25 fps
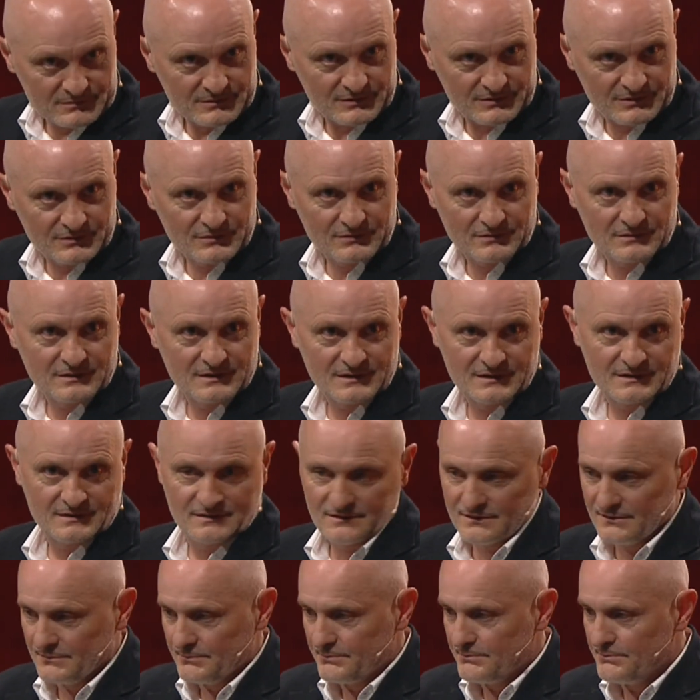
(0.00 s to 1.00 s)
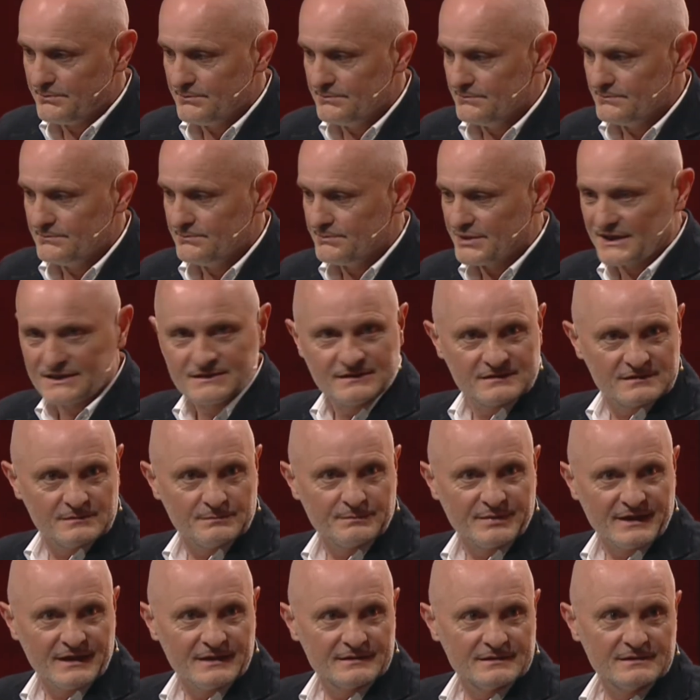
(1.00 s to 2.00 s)

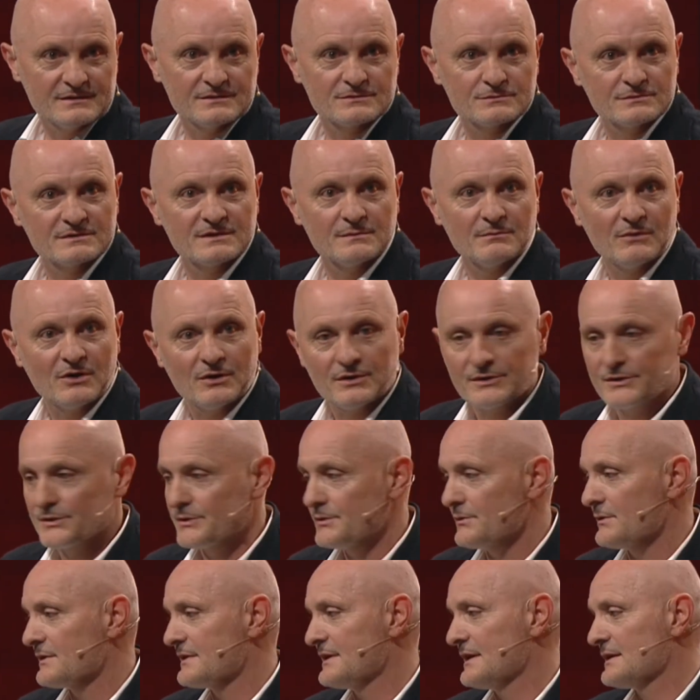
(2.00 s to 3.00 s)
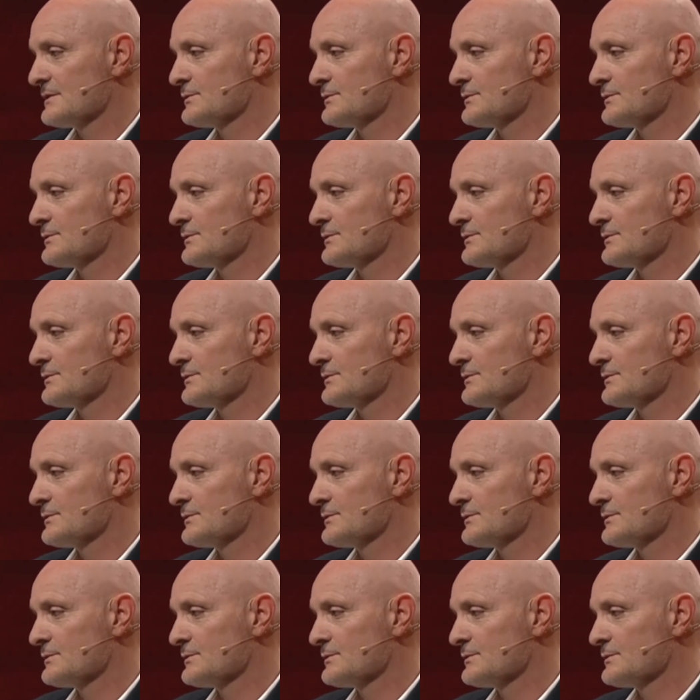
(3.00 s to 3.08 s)
non-participating to the molecule that